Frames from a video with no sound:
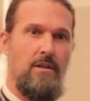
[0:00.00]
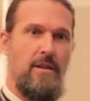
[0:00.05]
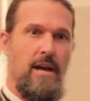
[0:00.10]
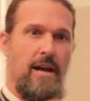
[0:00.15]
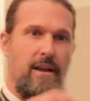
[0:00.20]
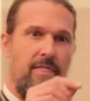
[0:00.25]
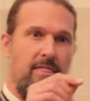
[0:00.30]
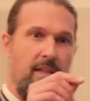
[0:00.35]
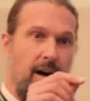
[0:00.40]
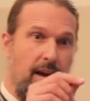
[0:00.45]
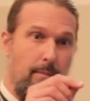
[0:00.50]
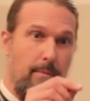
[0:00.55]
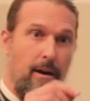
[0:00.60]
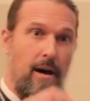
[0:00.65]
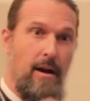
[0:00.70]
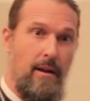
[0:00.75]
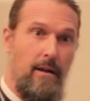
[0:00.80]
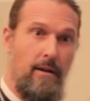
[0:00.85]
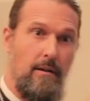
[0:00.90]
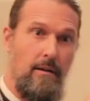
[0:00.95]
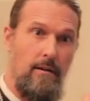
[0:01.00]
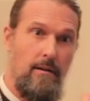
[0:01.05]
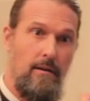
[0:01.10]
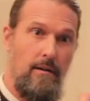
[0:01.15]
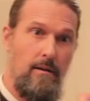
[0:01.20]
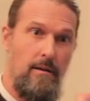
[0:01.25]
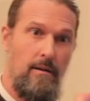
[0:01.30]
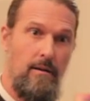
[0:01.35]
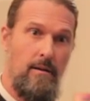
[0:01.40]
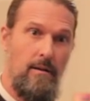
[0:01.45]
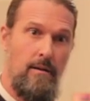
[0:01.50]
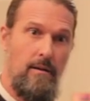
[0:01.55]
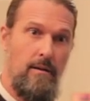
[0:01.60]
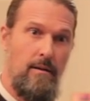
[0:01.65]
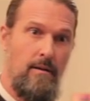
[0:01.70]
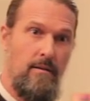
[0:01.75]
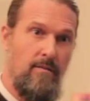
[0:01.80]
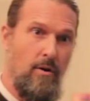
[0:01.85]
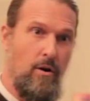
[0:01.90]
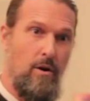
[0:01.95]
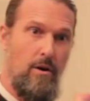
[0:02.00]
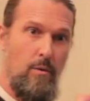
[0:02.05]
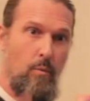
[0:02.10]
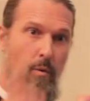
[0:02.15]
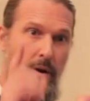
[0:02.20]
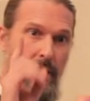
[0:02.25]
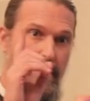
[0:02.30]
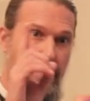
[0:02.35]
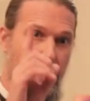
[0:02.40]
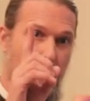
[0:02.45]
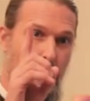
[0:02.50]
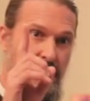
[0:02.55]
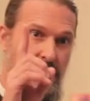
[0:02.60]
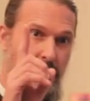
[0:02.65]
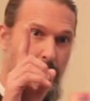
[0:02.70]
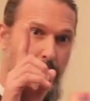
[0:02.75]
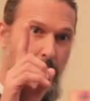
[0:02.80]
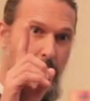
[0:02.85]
Not a thought about it. For her, one thing was